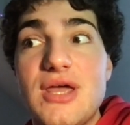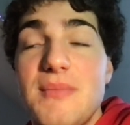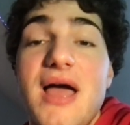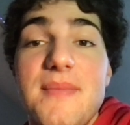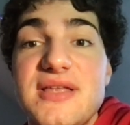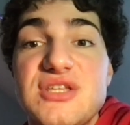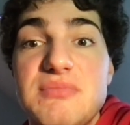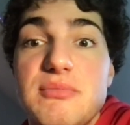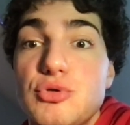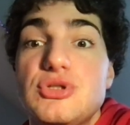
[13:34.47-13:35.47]
my opinion,
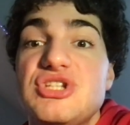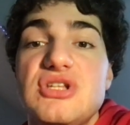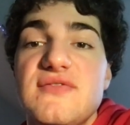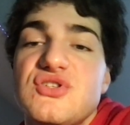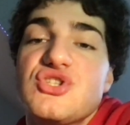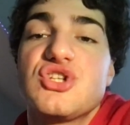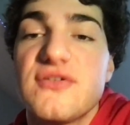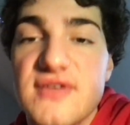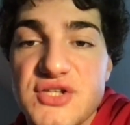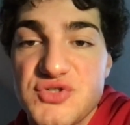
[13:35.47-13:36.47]
people who didn't even
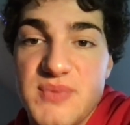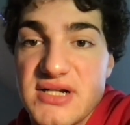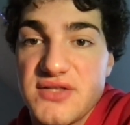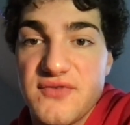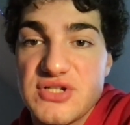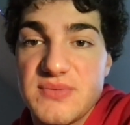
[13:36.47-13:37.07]
deserve his respect in the first